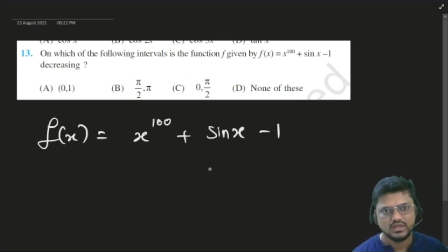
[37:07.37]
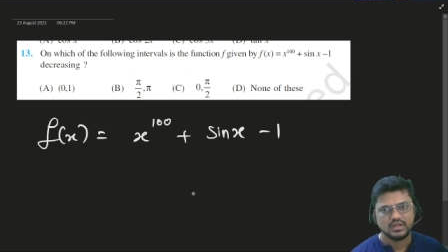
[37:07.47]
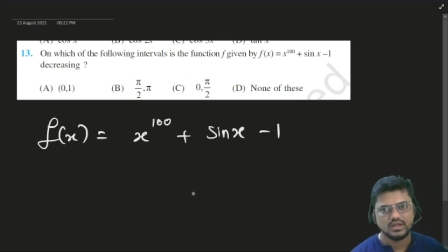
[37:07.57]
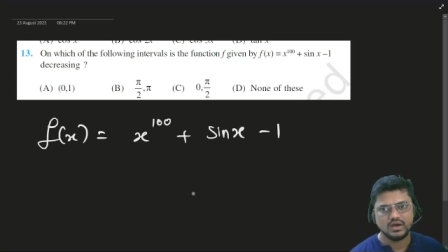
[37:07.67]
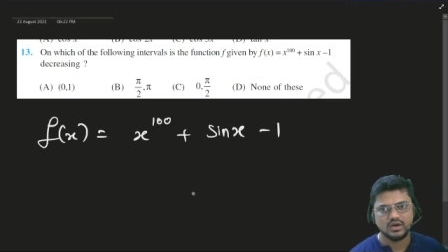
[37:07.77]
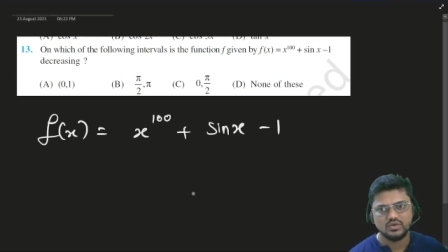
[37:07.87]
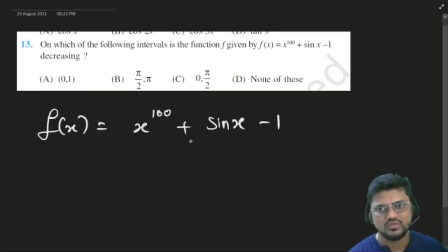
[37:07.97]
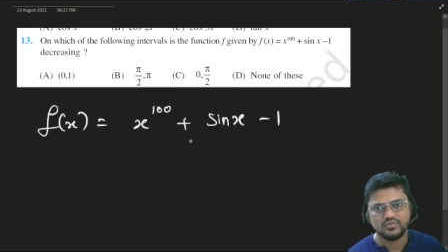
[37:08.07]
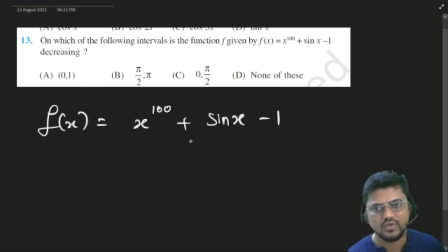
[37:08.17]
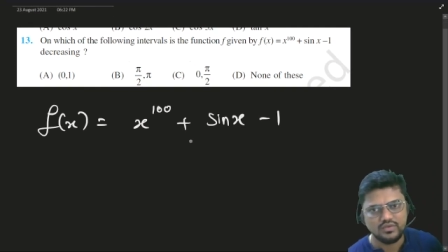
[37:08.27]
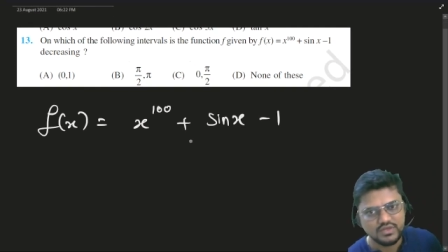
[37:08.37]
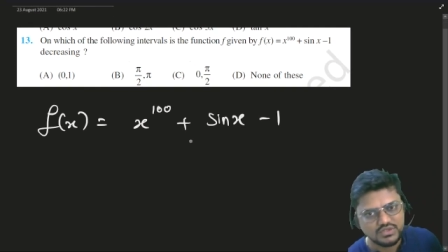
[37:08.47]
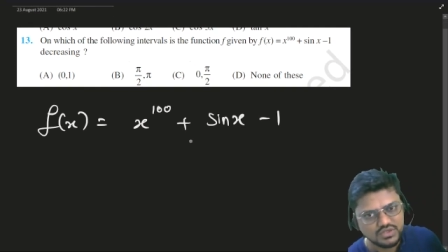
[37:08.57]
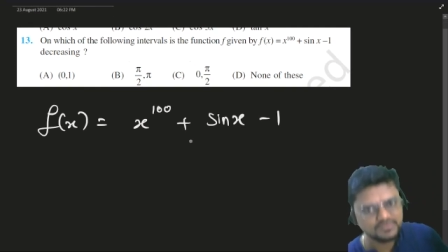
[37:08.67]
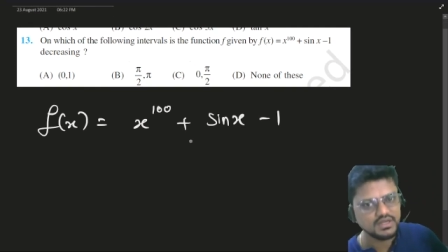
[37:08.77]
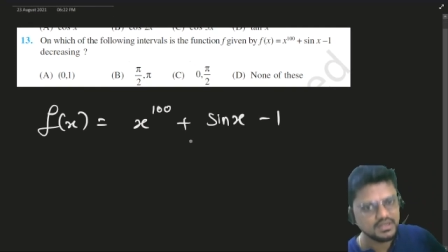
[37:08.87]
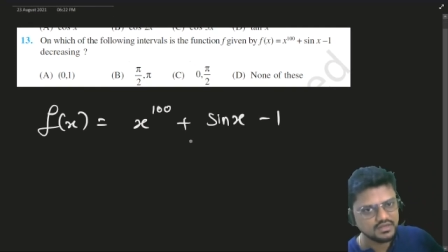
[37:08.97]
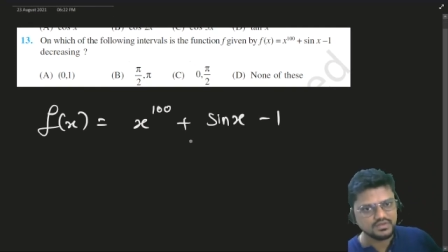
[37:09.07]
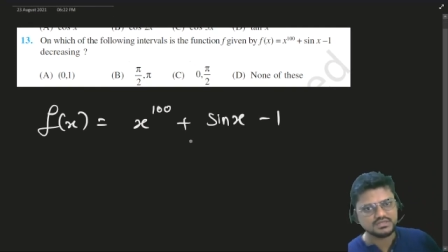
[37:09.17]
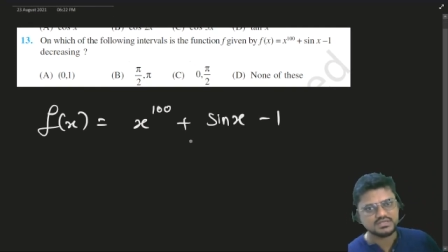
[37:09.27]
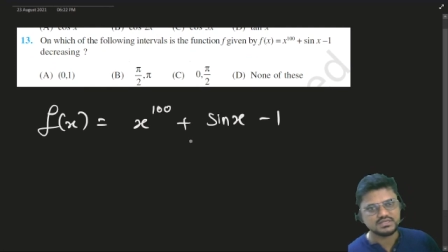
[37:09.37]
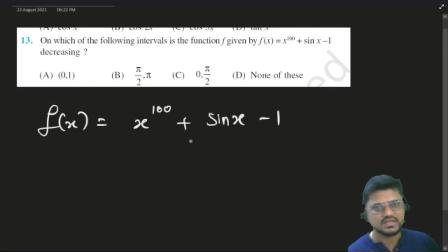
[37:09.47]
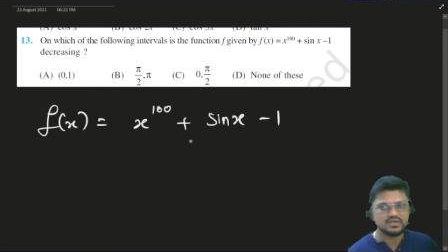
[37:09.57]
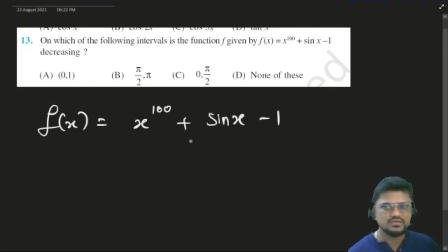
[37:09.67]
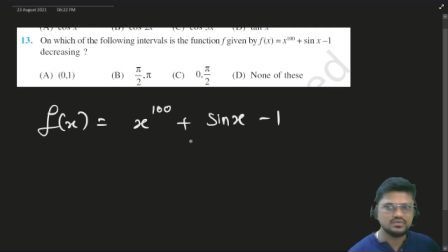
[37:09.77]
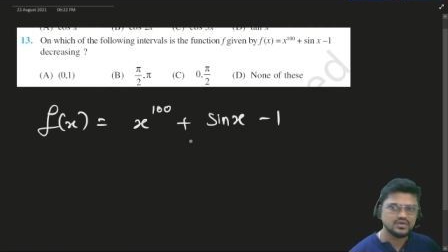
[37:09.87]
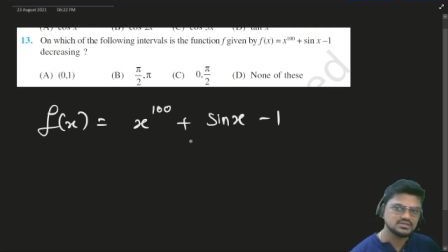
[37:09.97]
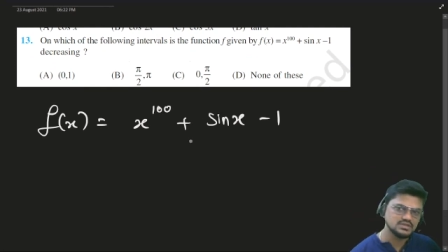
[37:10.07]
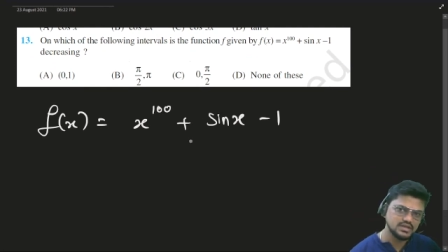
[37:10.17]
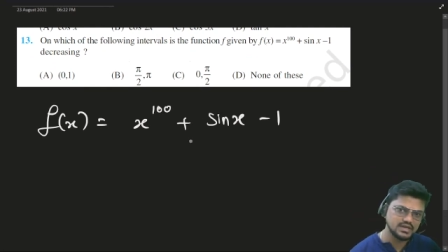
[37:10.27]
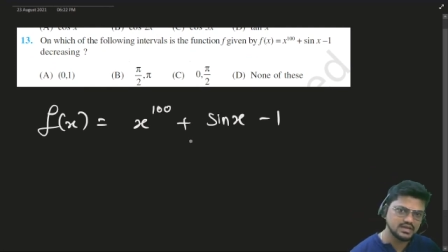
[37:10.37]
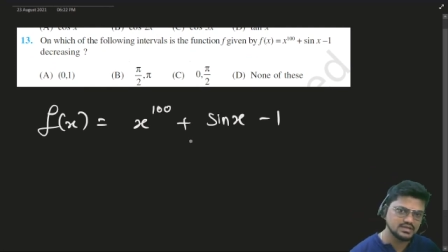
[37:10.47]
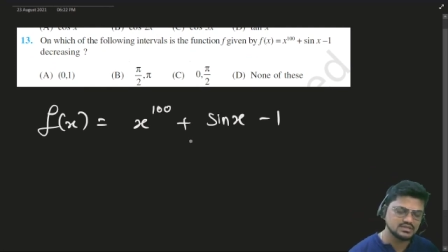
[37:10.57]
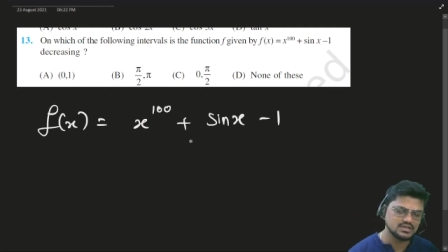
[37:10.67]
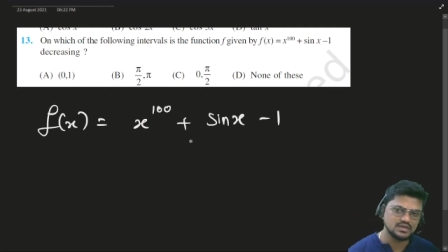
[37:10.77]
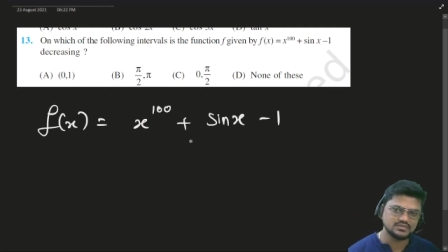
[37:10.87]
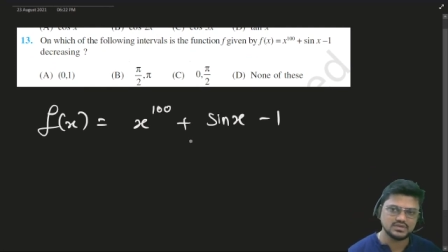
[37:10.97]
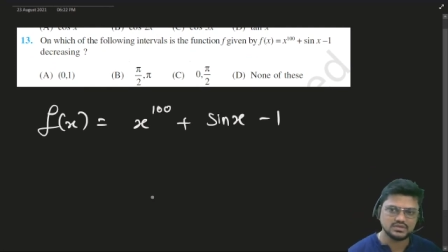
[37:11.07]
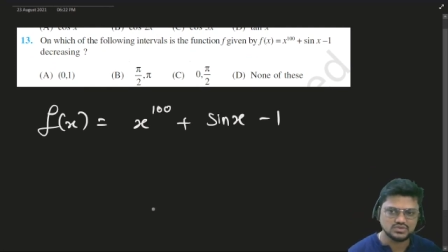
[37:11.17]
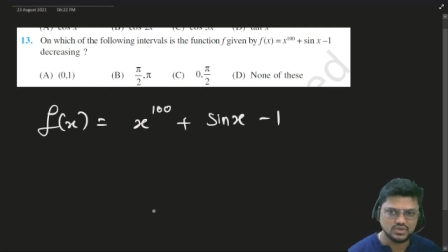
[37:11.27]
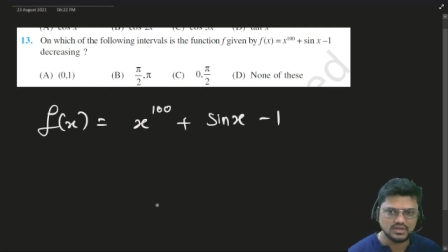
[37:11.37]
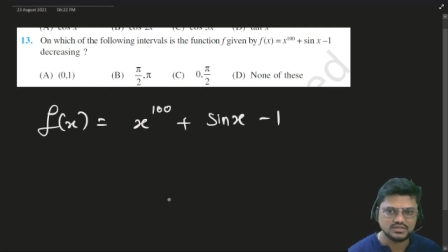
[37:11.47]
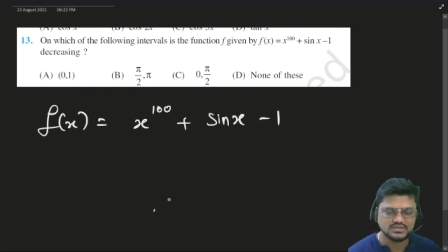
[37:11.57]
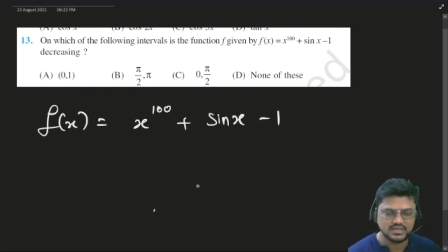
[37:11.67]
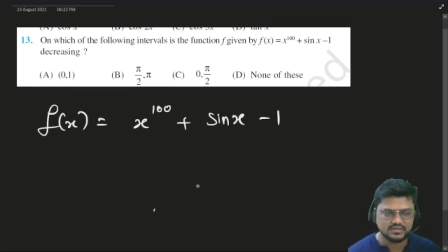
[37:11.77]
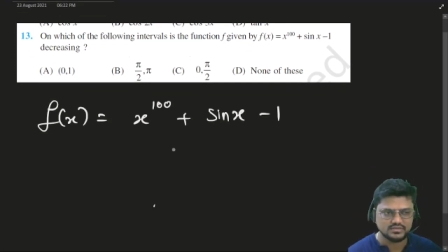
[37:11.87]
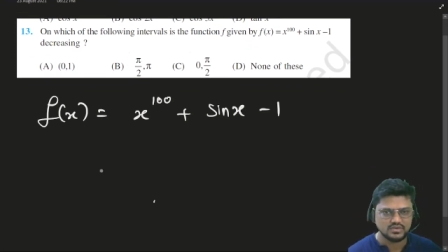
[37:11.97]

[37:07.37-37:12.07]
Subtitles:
Now, on which of the intervals is the given function decreasing, they have said. So let us check.